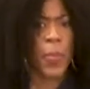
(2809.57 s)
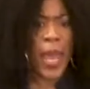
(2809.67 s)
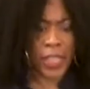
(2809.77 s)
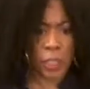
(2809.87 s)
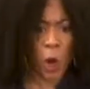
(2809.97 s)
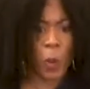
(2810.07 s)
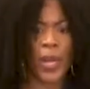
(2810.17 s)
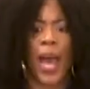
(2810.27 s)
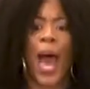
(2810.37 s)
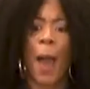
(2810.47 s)
And so what
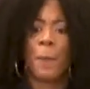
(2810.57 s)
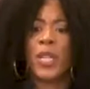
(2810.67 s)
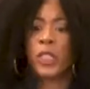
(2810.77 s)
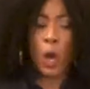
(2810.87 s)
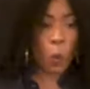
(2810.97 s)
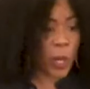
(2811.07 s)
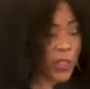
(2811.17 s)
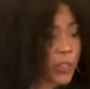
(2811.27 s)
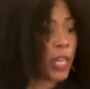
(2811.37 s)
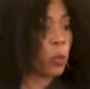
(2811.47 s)
happens, we
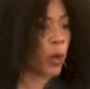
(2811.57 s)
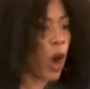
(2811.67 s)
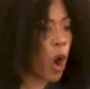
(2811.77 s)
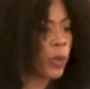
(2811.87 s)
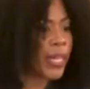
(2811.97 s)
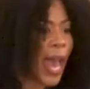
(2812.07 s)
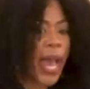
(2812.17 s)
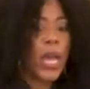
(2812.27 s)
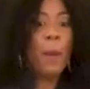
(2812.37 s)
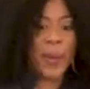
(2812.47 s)
think we're okay